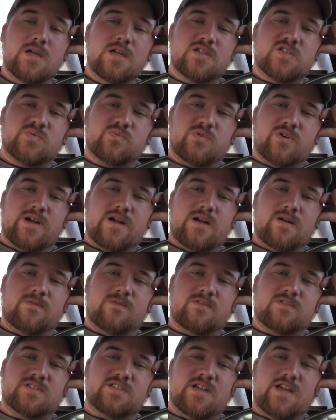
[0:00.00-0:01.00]
sprayer
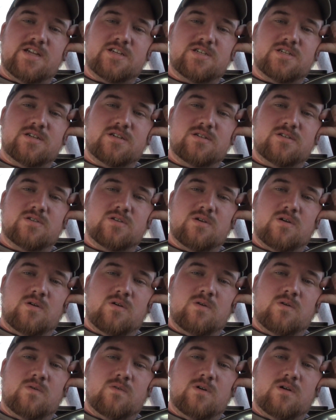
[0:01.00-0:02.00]
for section
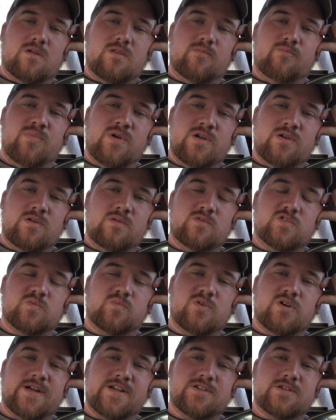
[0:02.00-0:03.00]
control on the booms
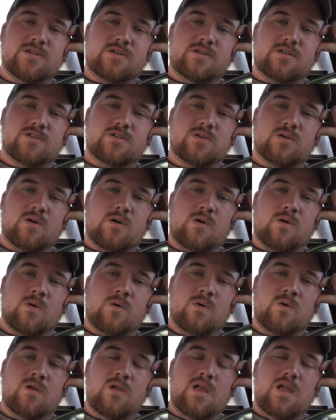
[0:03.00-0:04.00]
pressure
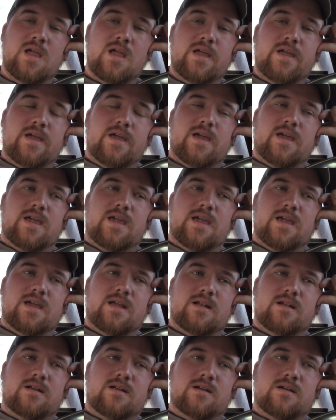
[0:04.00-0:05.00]
control
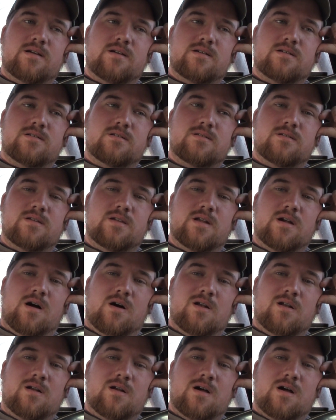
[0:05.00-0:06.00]
and uh, an
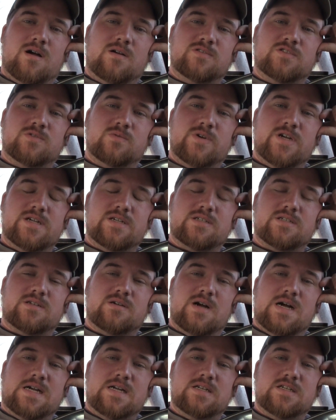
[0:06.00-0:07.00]
on and off switch
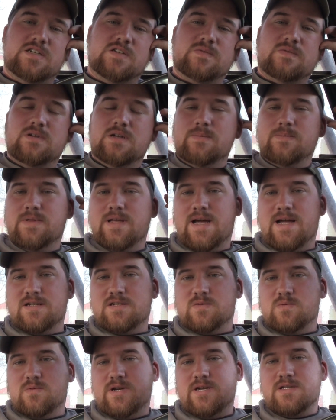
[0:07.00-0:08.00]
so I can just flip that
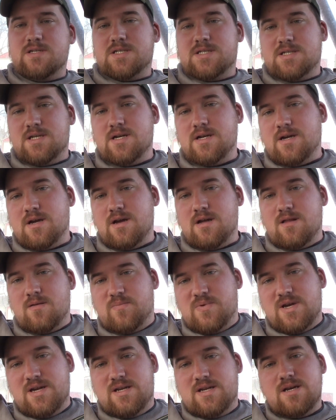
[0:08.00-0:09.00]
switch instead of cutting
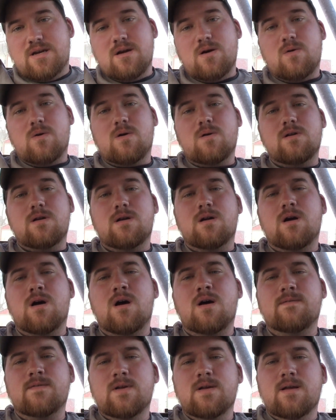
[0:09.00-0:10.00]
the PTO on and
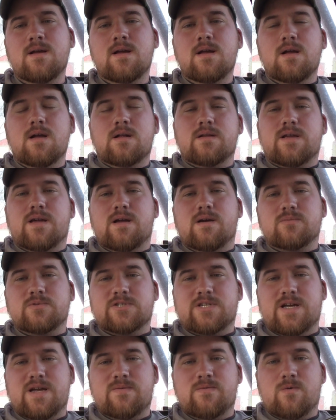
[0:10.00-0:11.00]
off to help
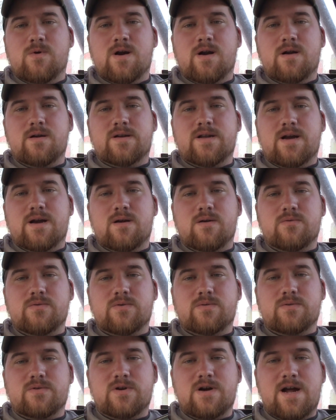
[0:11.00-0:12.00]
save wear and tear on
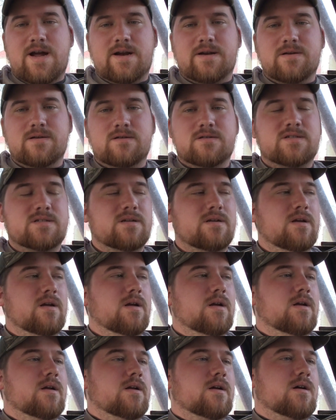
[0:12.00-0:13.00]
the tractors
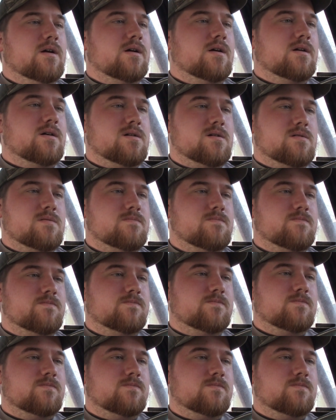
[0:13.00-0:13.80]
um,